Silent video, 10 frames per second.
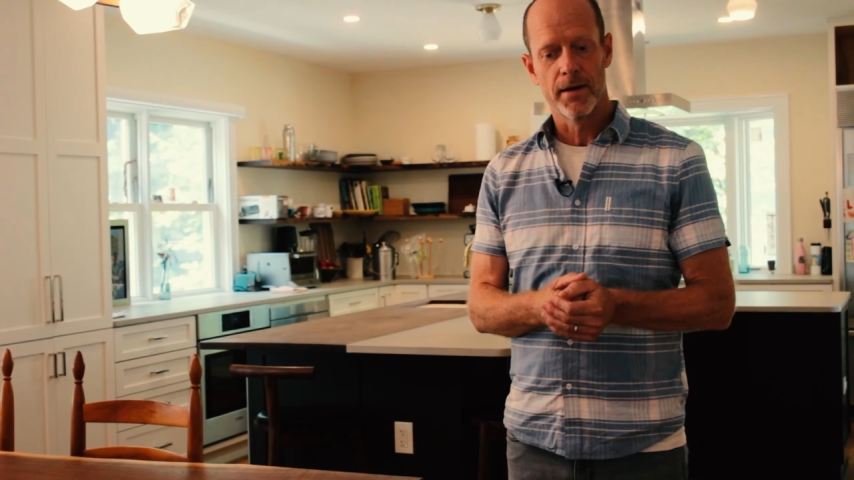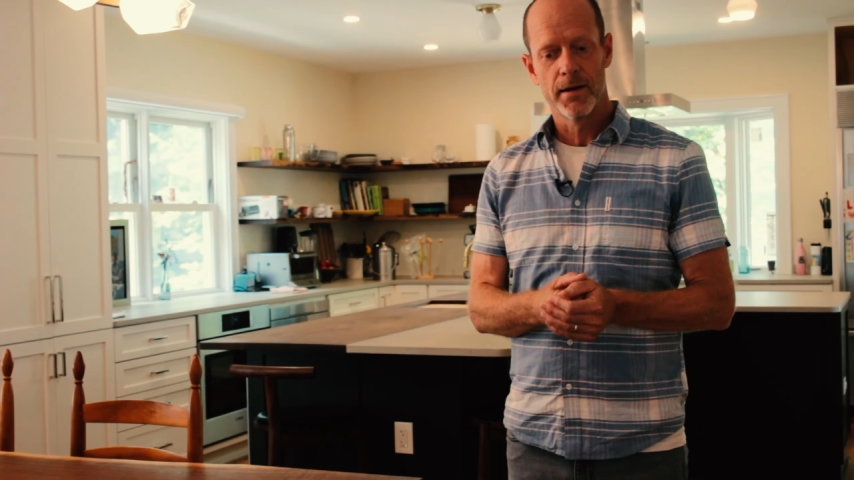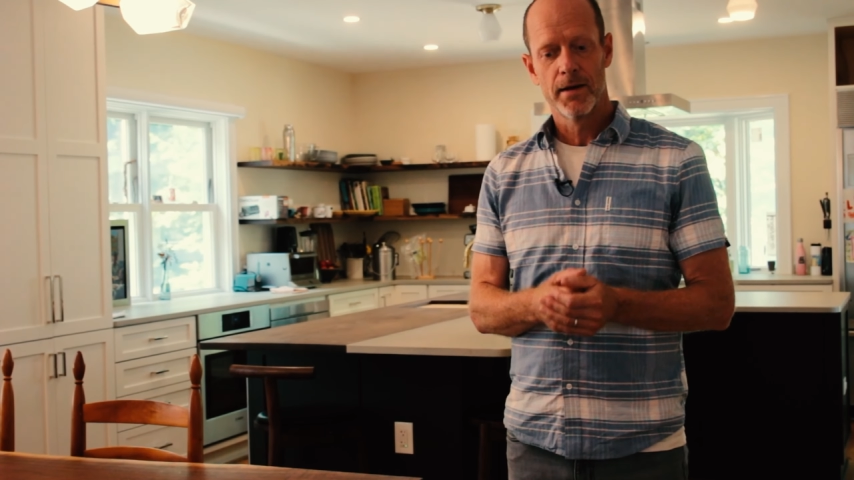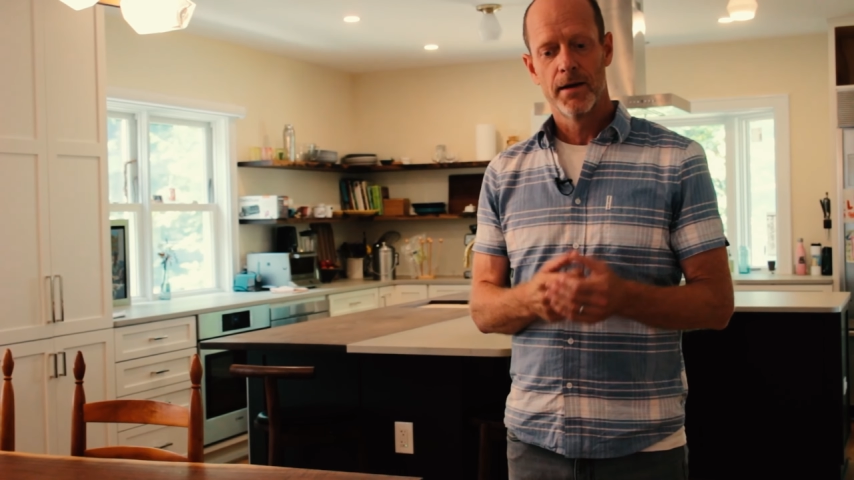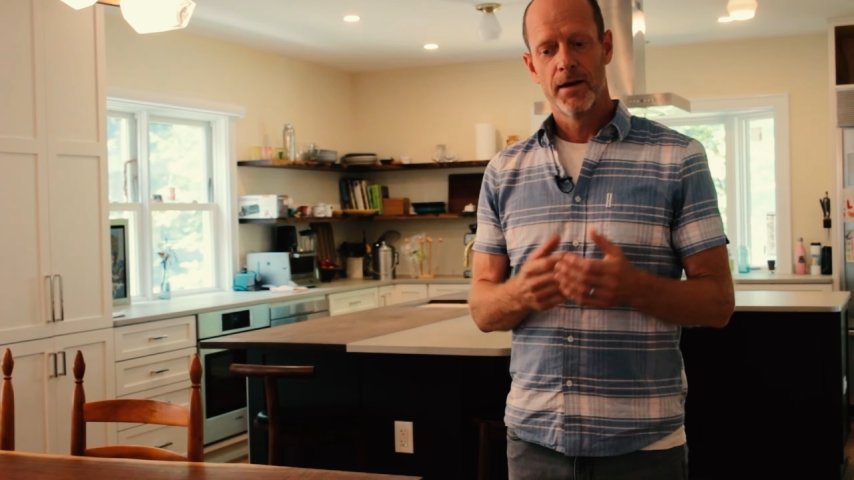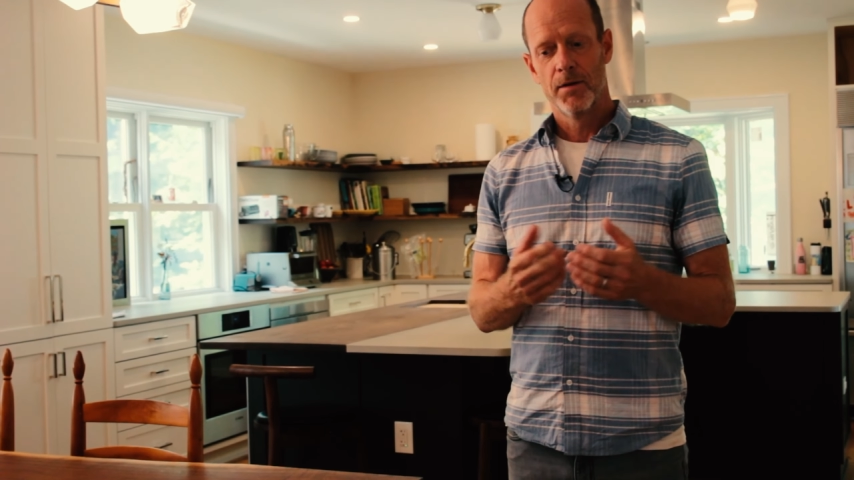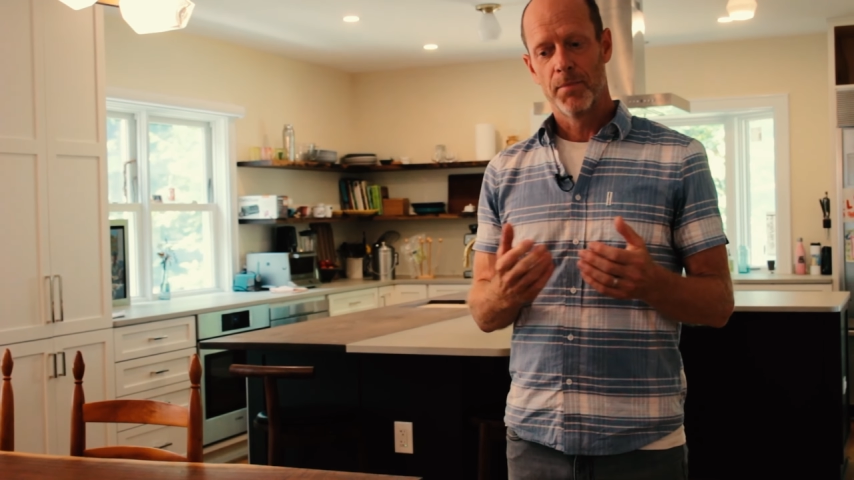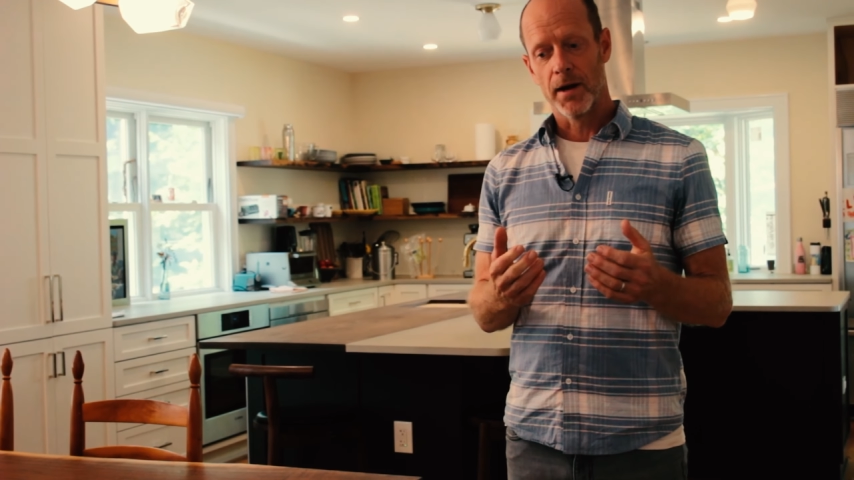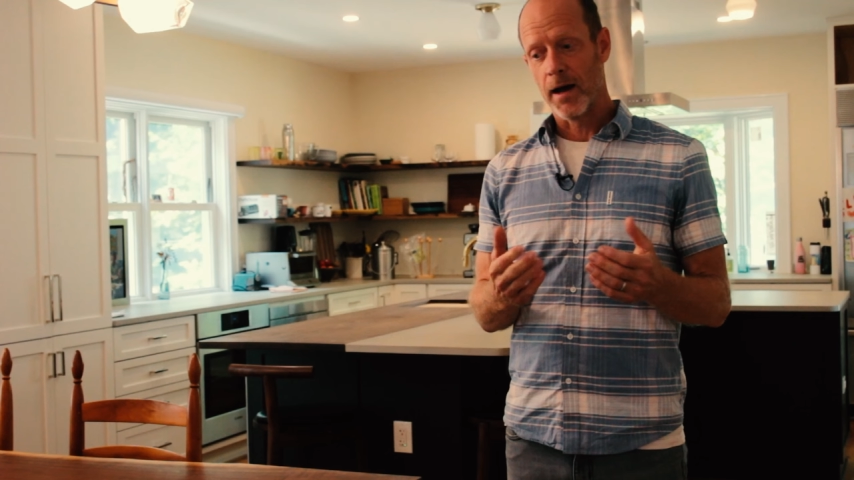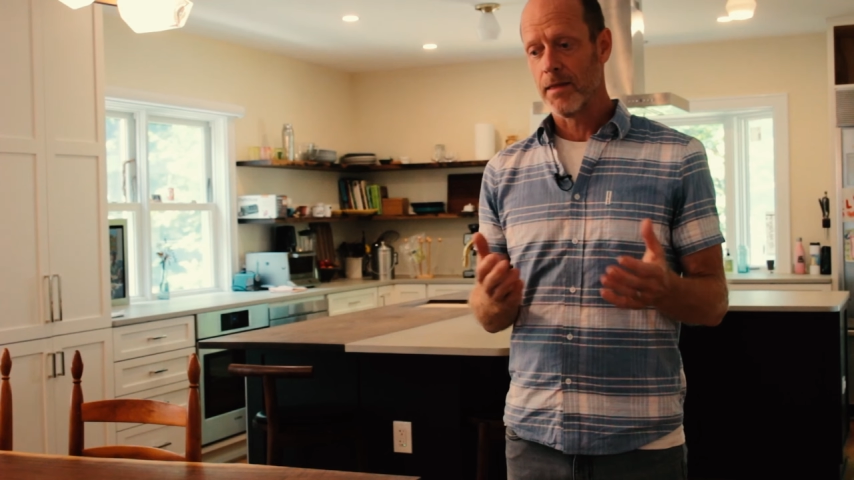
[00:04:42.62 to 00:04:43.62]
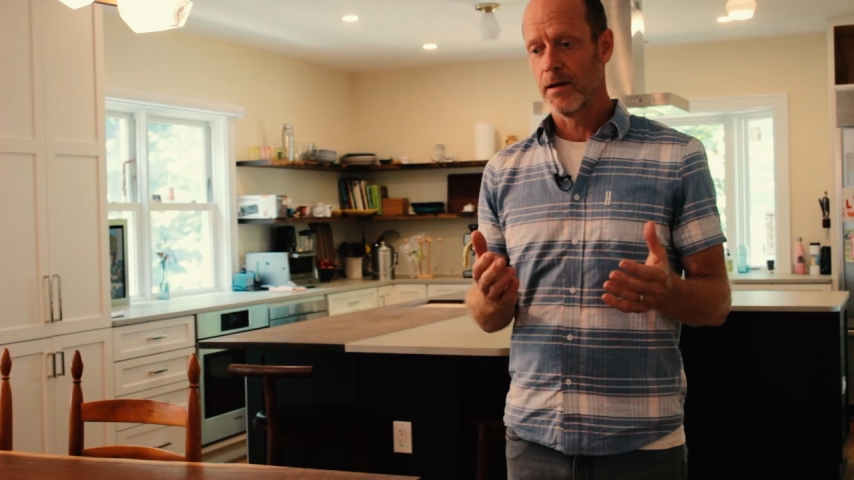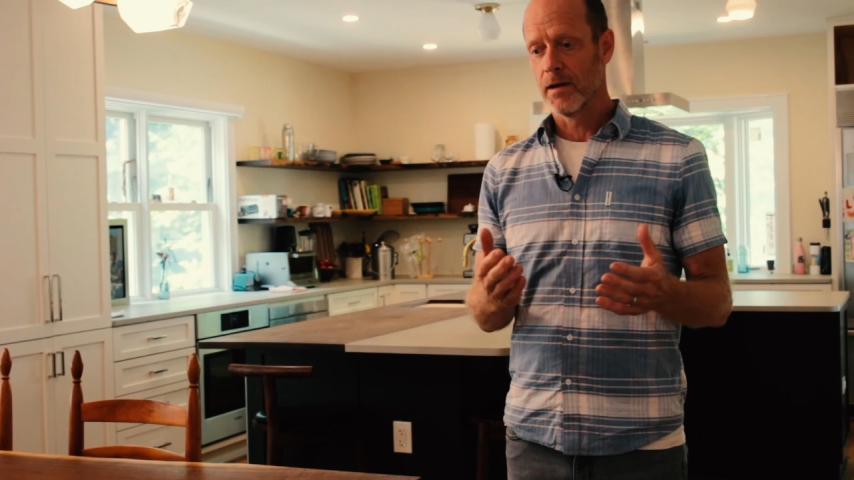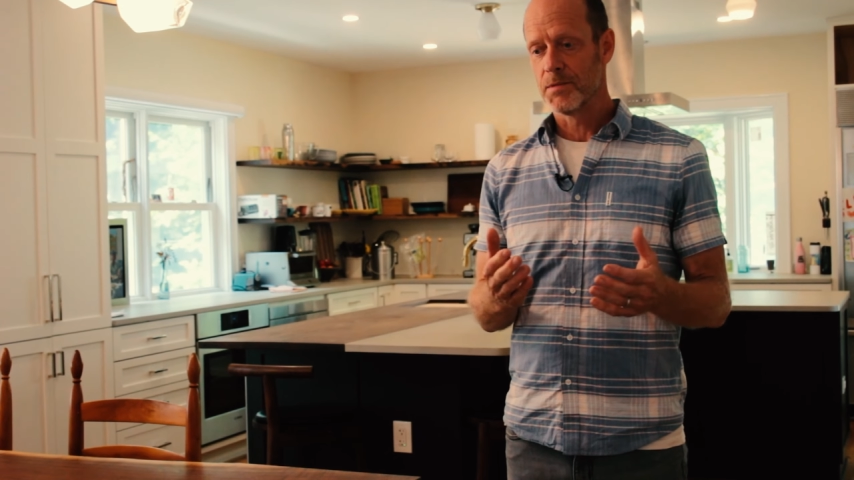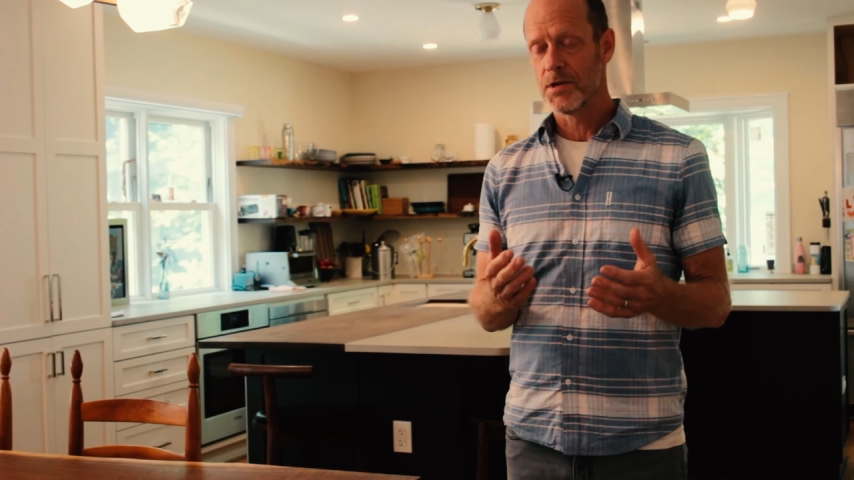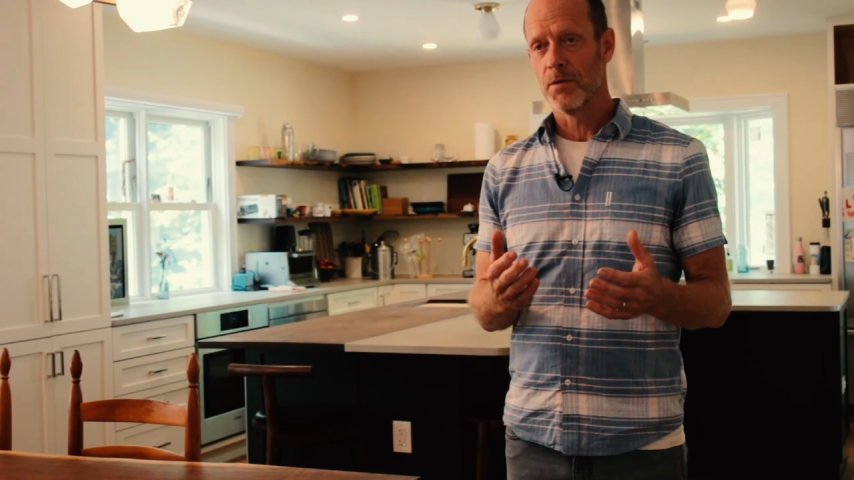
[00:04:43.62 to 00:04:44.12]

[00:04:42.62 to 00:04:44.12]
it, but I think it comes